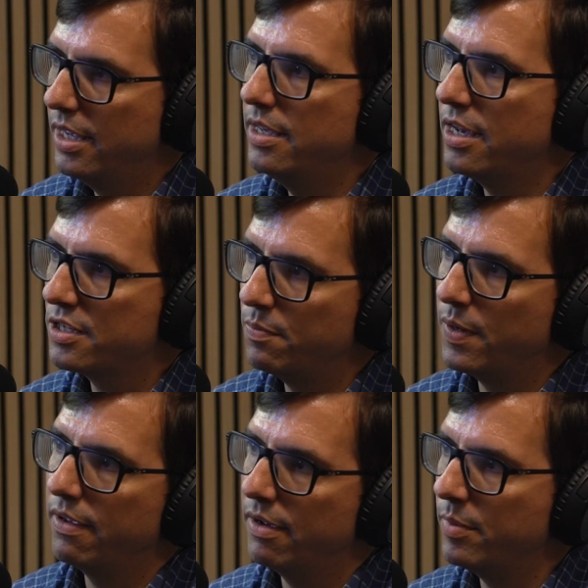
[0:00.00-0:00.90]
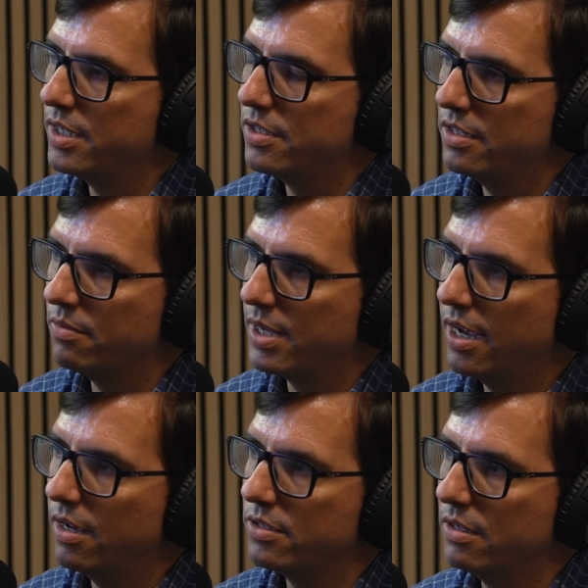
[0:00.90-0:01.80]
yes, I might see some
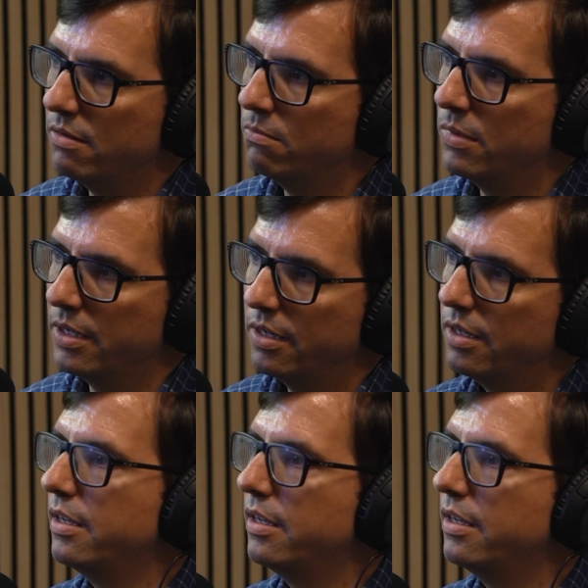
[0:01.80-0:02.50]
calcium, but